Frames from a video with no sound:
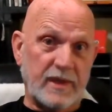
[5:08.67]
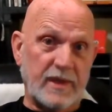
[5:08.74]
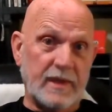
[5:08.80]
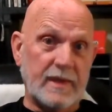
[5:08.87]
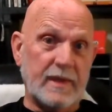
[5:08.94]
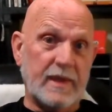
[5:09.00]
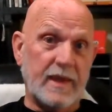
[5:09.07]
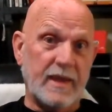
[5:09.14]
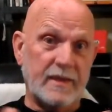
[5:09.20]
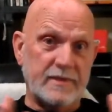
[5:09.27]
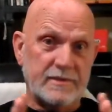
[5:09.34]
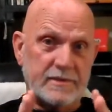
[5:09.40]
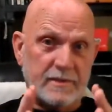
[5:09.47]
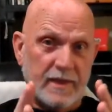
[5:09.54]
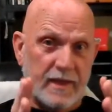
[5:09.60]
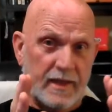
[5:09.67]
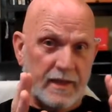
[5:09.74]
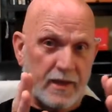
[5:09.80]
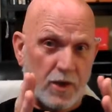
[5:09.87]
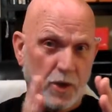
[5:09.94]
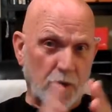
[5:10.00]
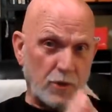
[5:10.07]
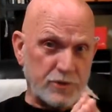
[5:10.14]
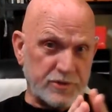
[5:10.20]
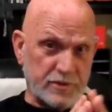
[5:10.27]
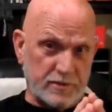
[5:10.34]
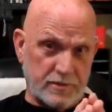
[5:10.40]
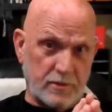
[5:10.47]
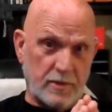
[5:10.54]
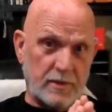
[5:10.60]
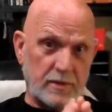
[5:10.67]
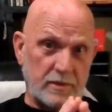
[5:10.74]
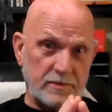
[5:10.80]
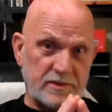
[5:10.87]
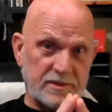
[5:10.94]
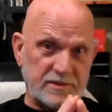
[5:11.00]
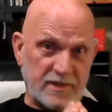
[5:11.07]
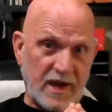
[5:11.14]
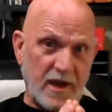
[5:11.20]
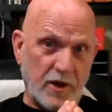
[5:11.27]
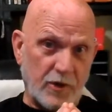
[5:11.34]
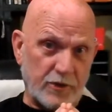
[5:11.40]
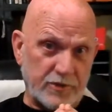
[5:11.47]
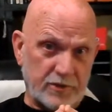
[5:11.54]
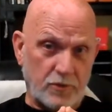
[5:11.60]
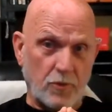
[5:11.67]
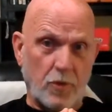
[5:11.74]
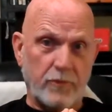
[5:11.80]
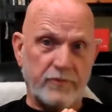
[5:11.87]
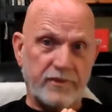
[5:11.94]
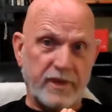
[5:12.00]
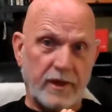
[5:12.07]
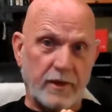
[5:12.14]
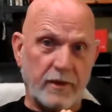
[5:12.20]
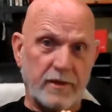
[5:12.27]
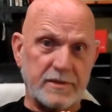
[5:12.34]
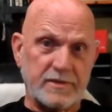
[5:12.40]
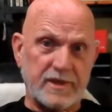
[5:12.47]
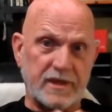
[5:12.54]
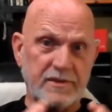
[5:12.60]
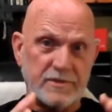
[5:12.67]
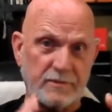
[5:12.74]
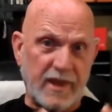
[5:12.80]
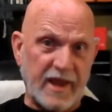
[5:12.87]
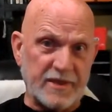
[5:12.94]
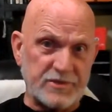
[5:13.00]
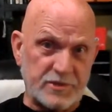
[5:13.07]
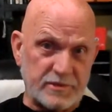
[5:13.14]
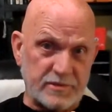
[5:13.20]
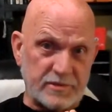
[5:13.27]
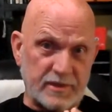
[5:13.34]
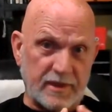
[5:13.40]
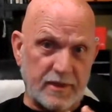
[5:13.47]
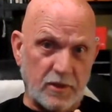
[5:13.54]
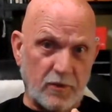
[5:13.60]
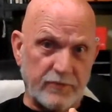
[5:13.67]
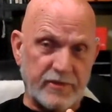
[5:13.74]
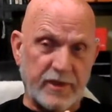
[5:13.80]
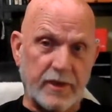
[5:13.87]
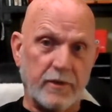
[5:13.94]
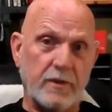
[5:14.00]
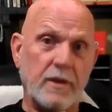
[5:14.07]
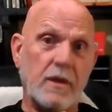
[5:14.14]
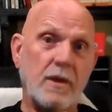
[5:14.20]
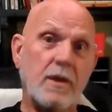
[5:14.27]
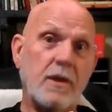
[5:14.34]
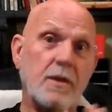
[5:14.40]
he had an urgent desire to go over there and take some action to get over there.